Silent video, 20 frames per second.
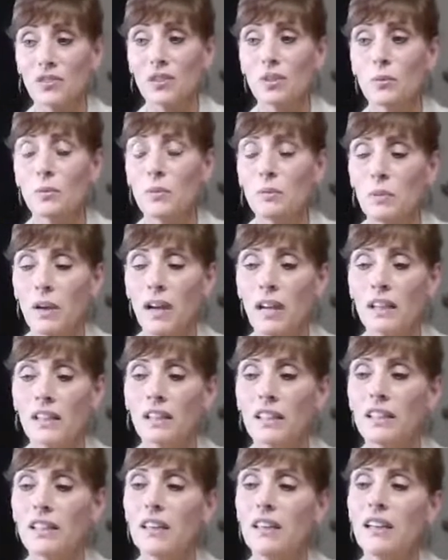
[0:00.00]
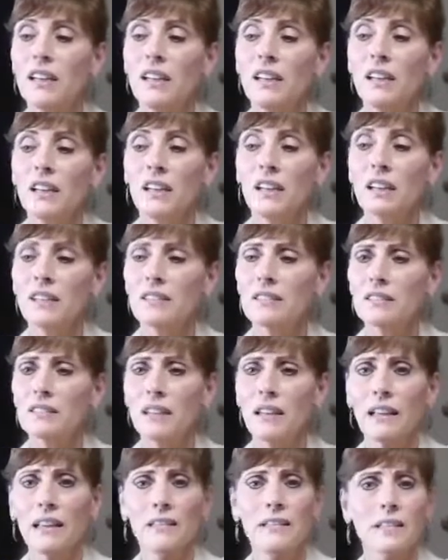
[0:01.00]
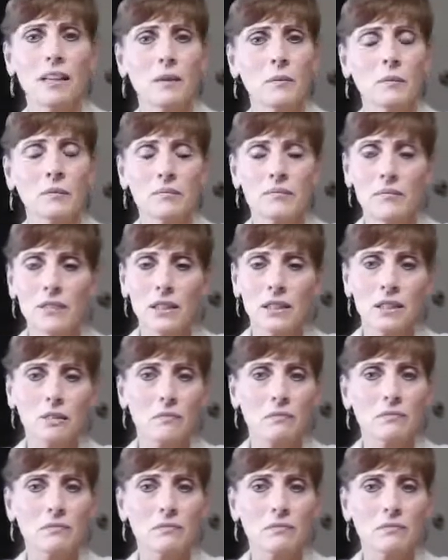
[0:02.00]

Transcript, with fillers: human body. It's anti, you know,